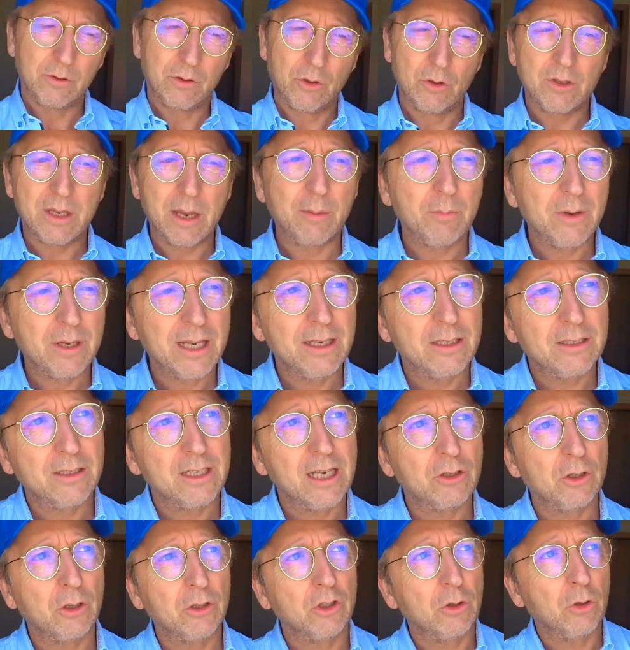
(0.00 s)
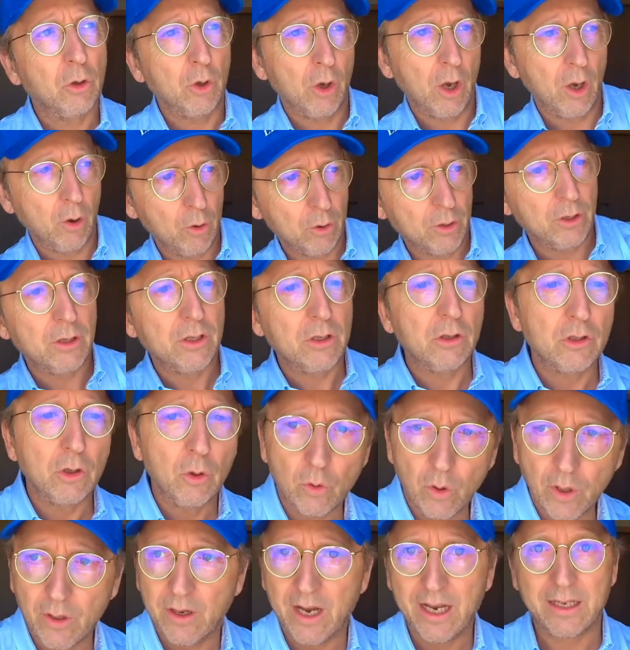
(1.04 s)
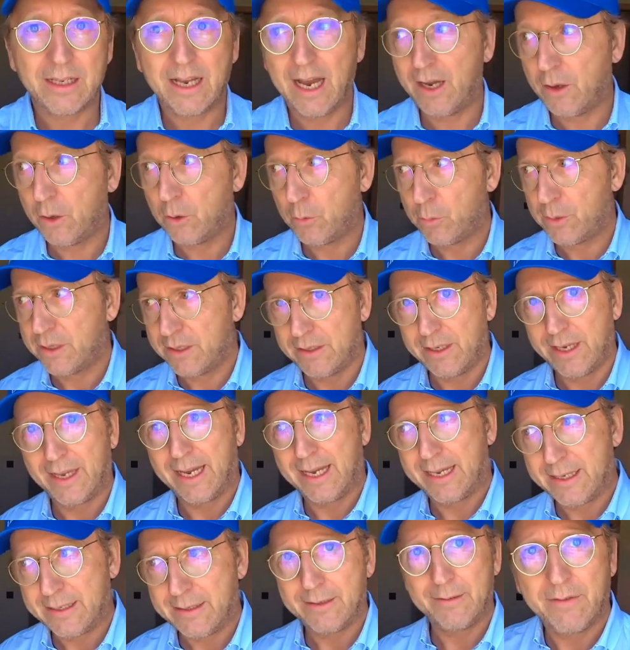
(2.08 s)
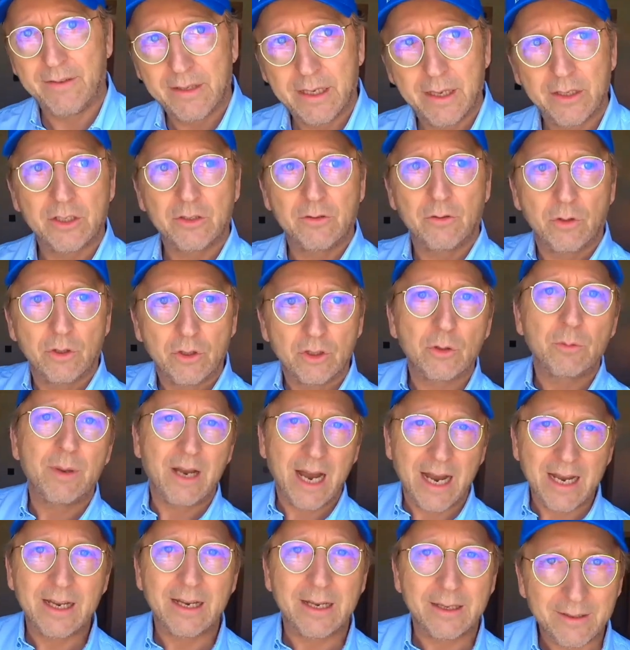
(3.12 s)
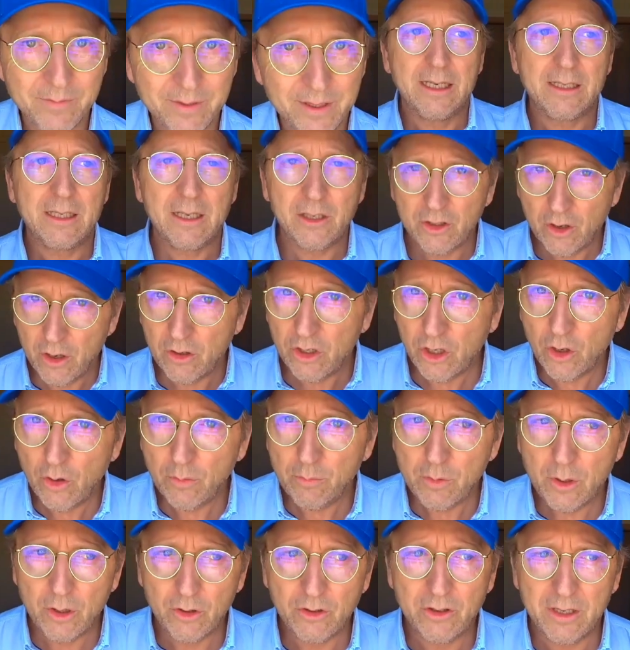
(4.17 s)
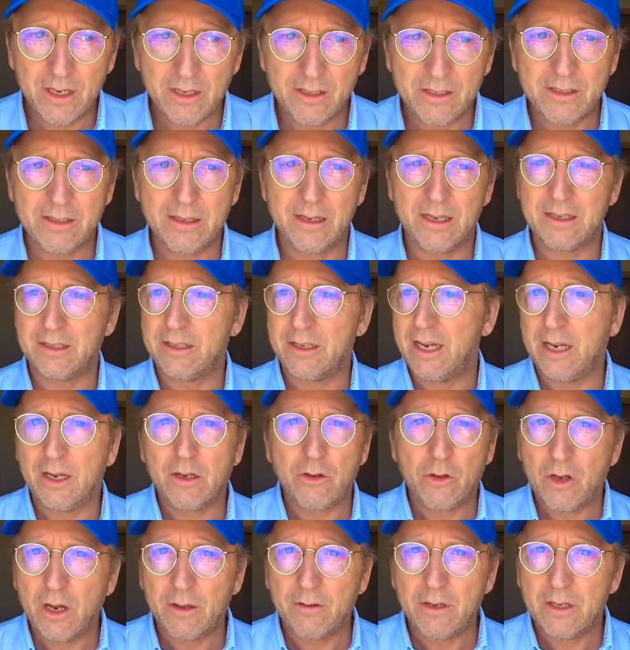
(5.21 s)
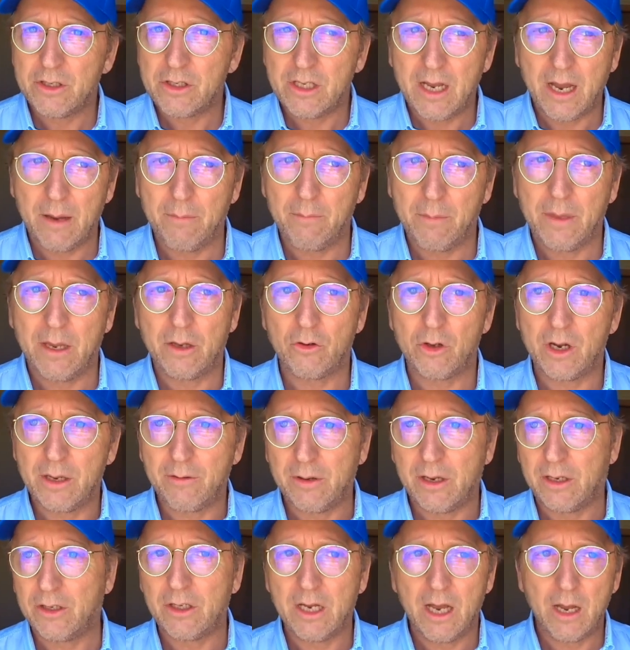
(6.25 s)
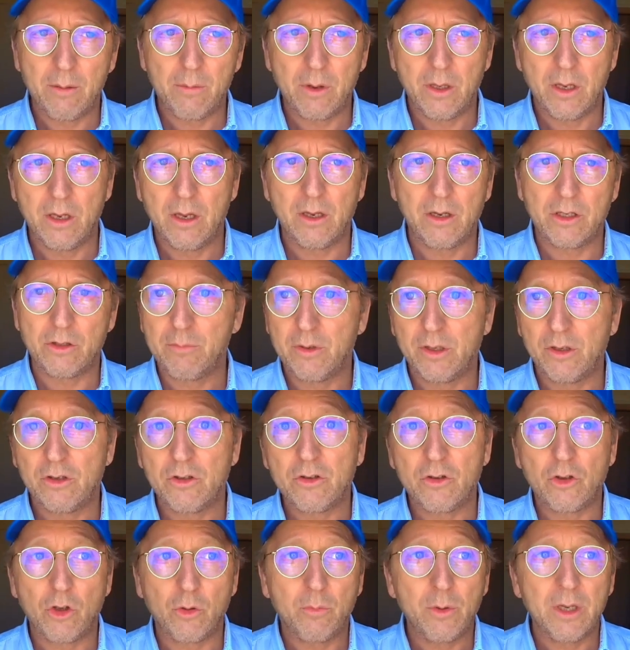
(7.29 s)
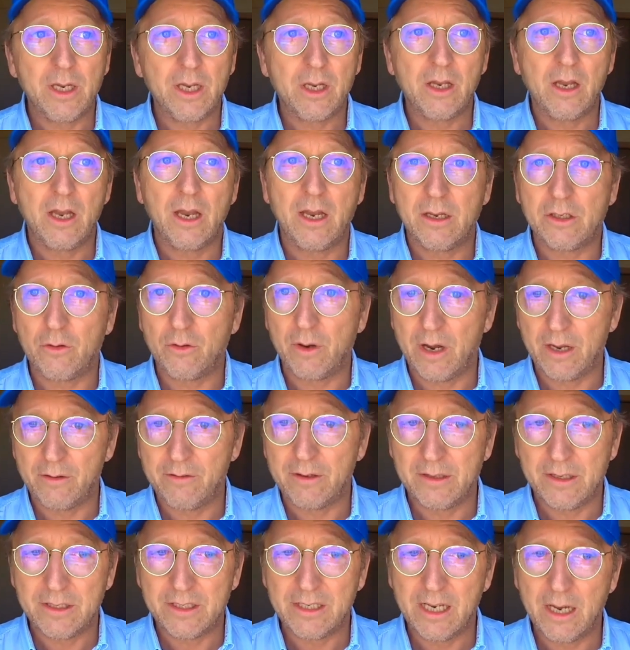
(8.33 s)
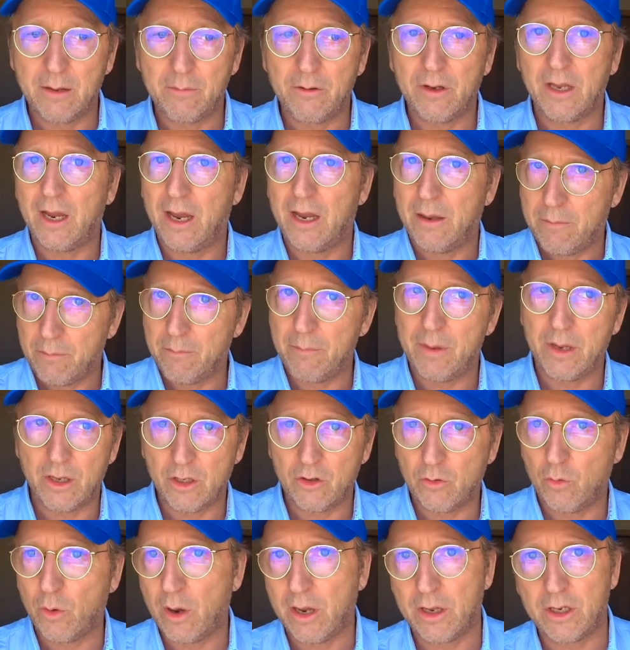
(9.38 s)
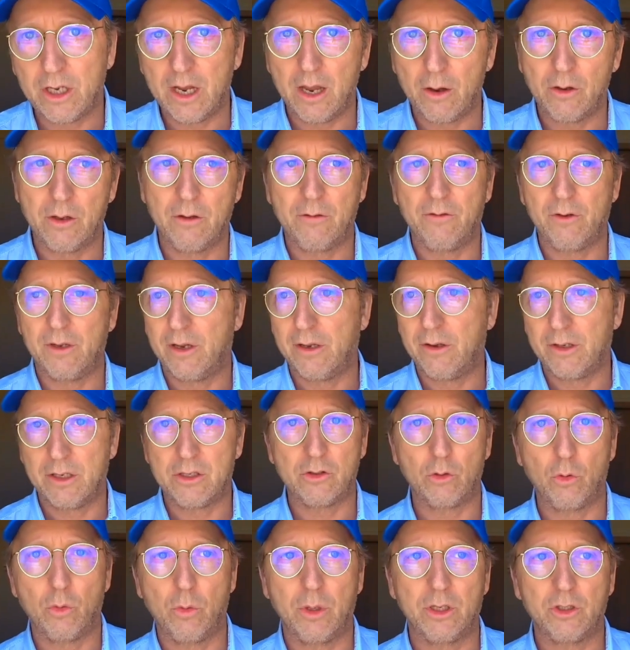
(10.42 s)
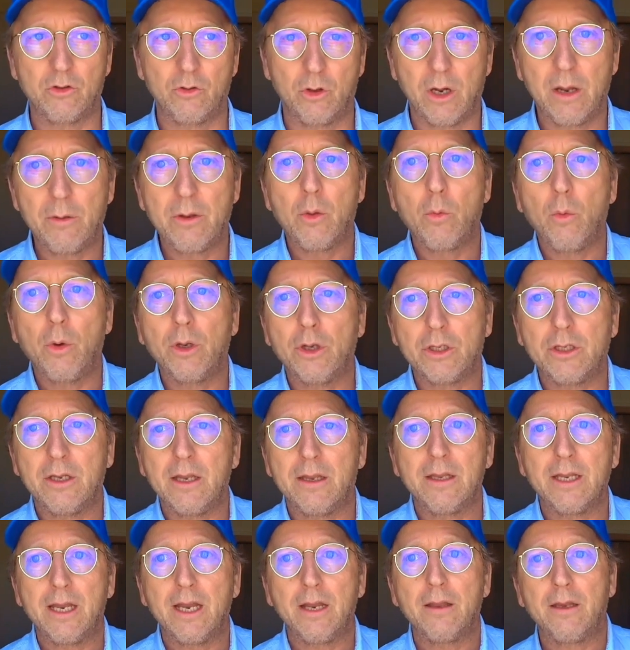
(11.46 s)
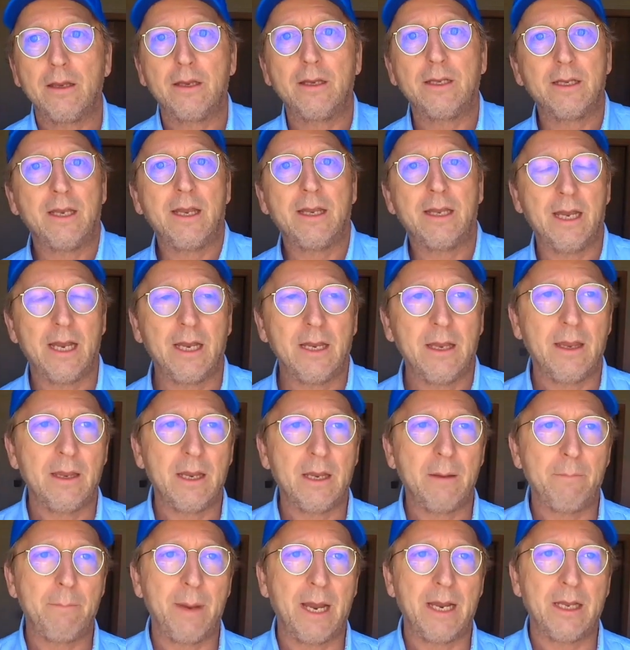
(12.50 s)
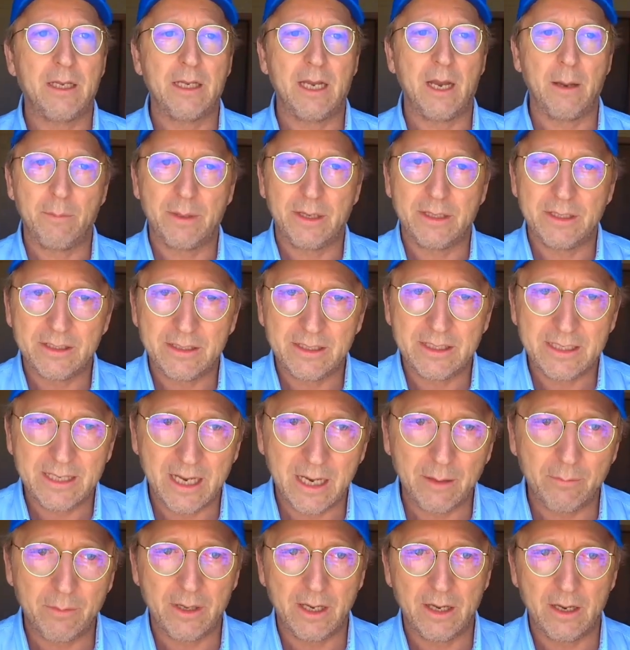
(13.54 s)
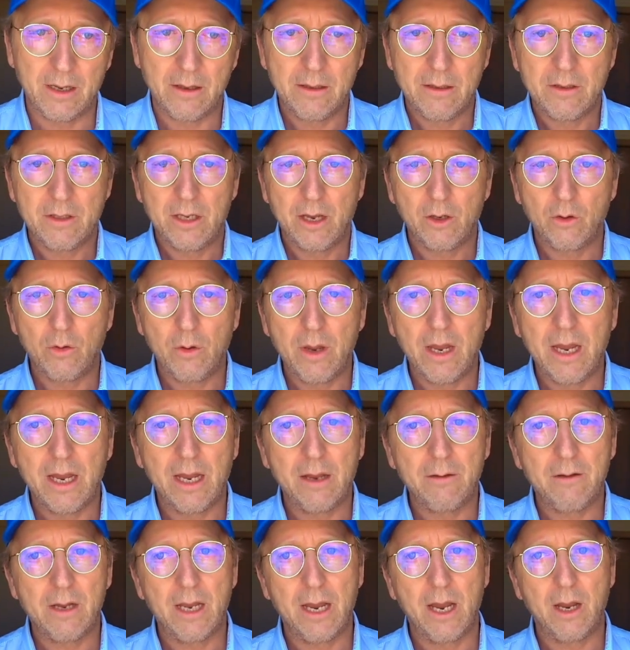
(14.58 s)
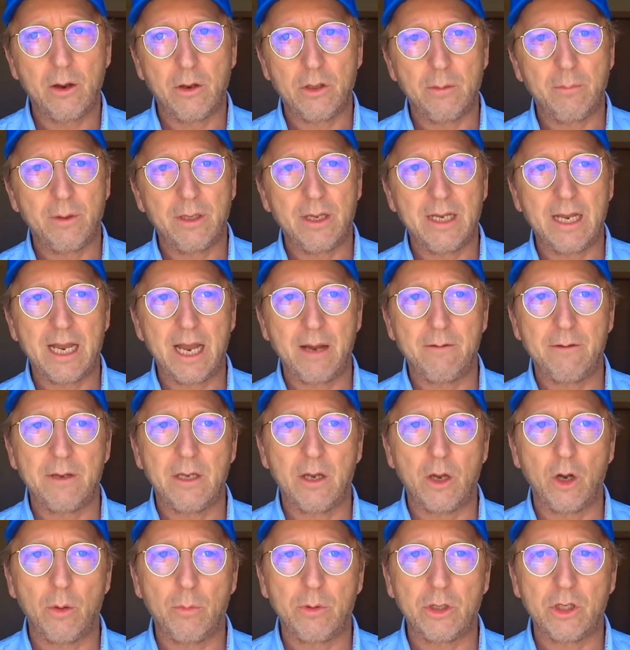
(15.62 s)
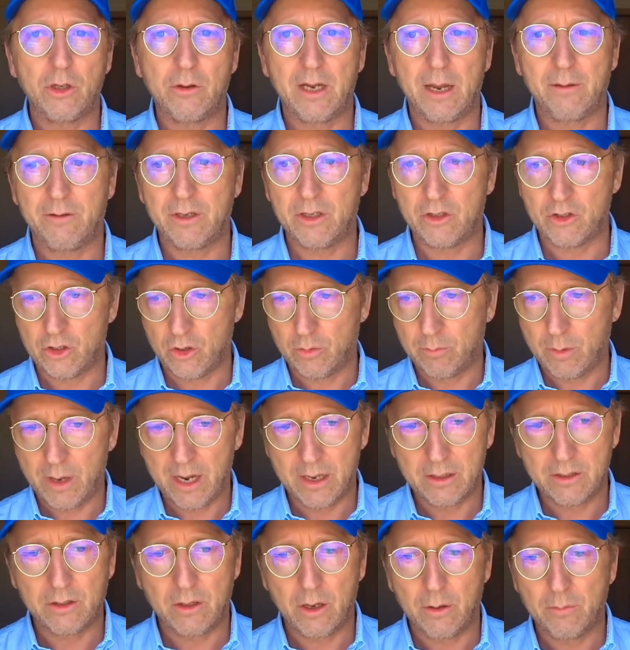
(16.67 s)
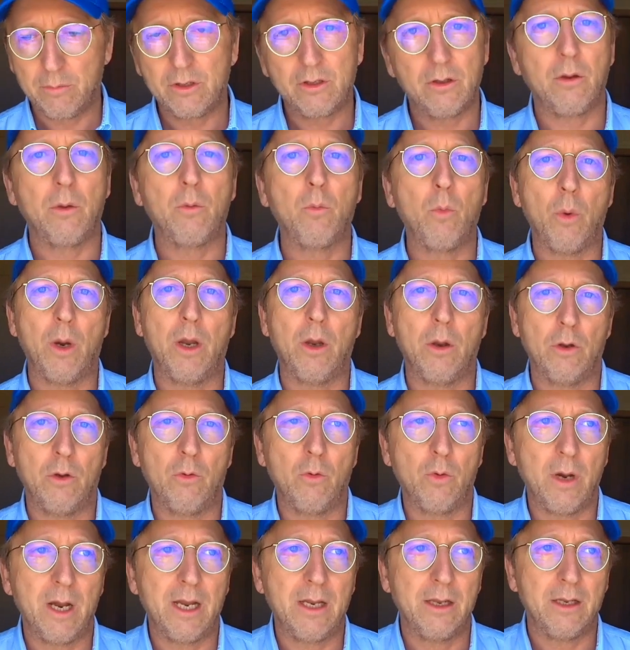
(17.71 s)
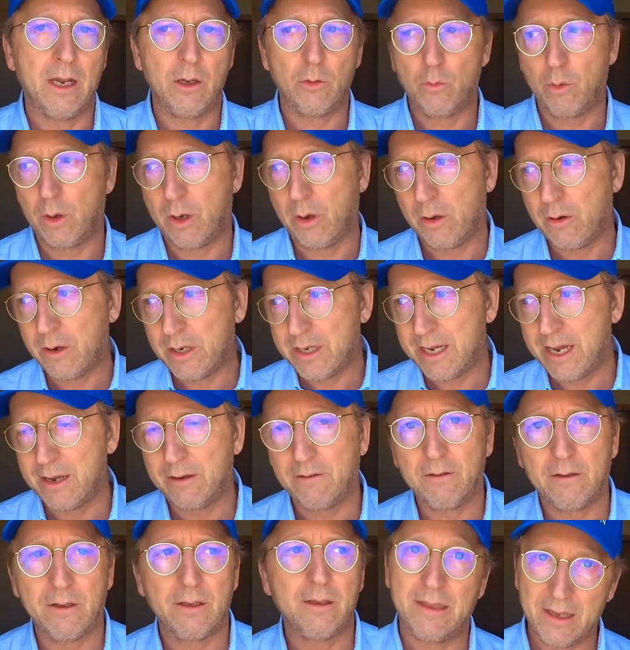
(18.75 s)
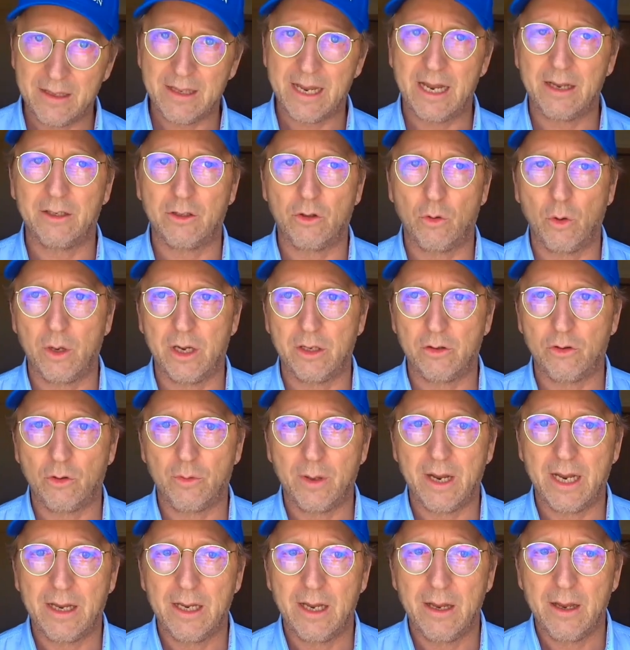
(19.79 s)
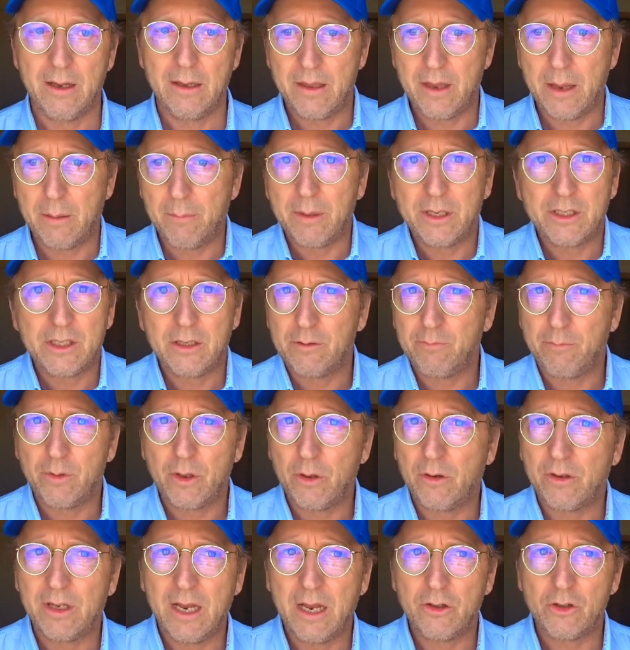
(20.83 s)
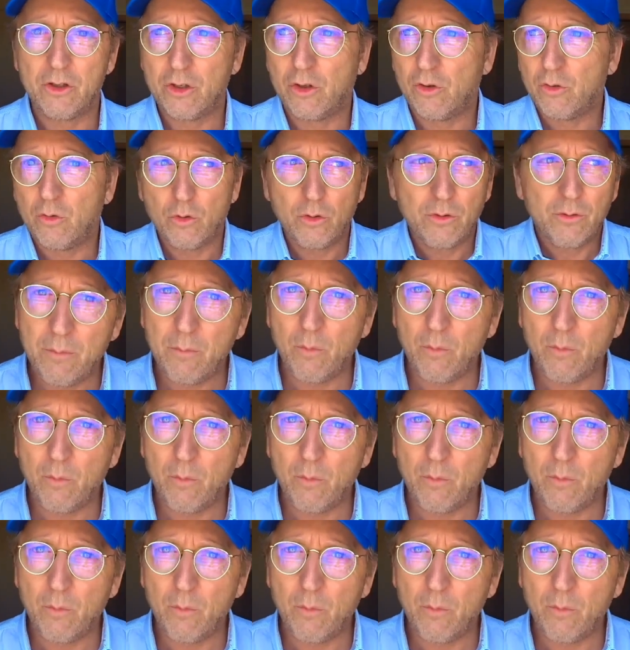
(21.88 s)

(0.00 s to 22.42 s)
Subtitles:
So that means they just talk and so on, and that always delays things further back. It's a logical process. It's like a traffic jam. A traffic jam occurs because too many cars arrive at the same time, because one car in front is always driving worse than the others, and then it backs up. It's the same here. So, if I ultimately have the option of having 2 bathtubs, one on the right and one on the left, then that's quite dramatic. They must have built that new.